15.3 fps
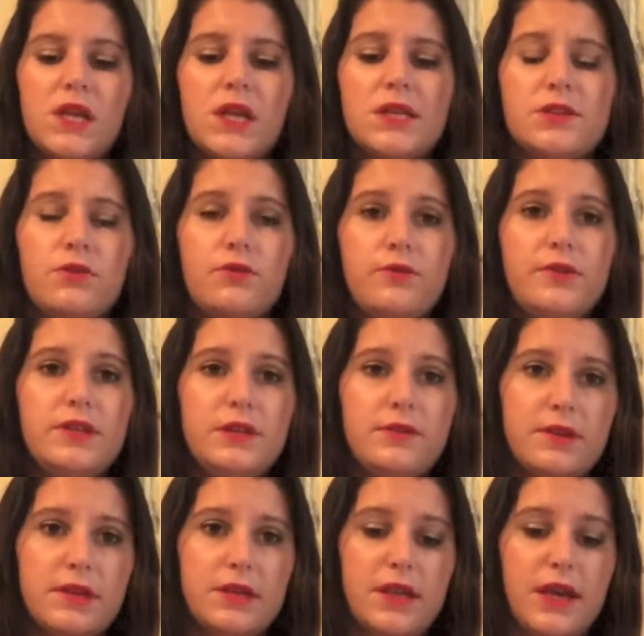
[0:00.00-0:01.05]
It's a really,
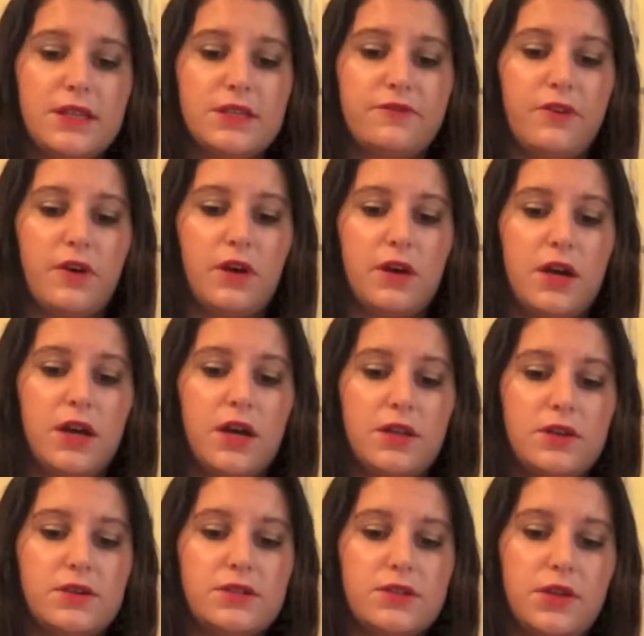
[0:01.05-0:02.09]
really nice fall
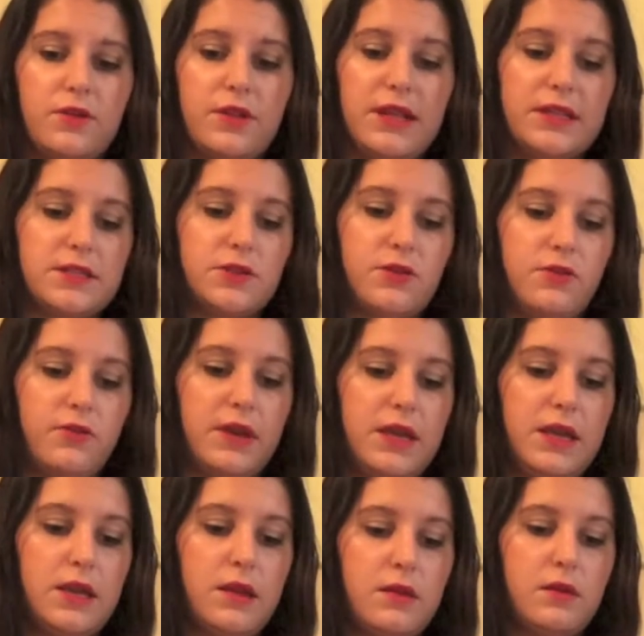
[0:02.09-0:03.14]
color, so that's
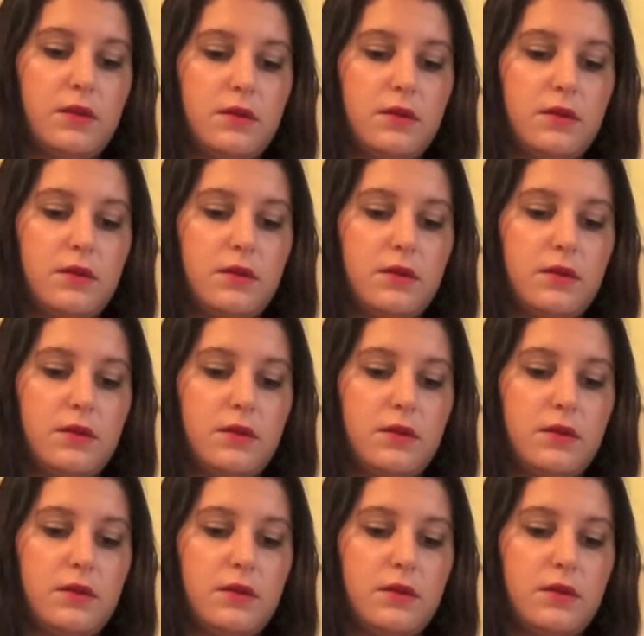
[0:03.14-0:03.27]
great.